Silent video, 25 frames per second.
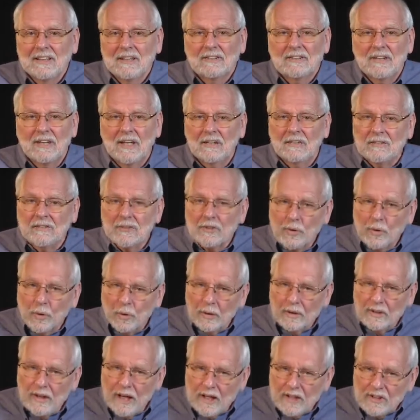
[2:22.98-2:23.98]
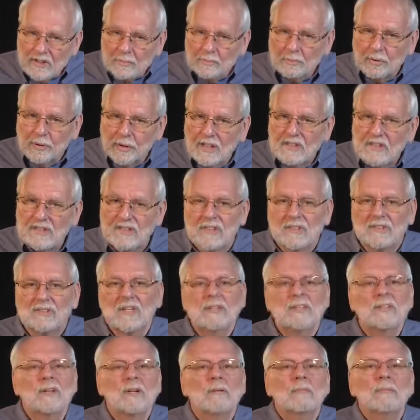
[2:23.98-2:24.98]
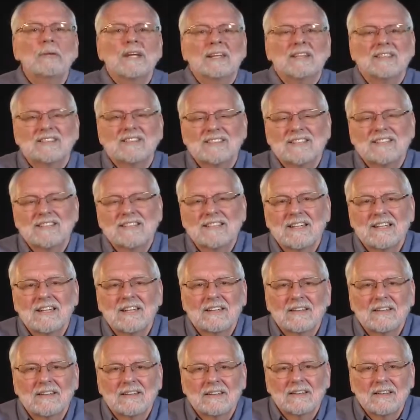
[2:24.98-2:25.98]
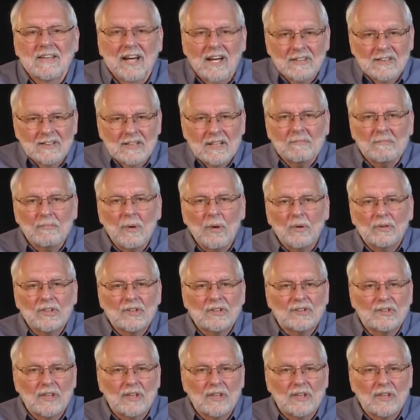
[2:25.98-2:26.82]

They have enjoyed God's presence in their midst. And then Moses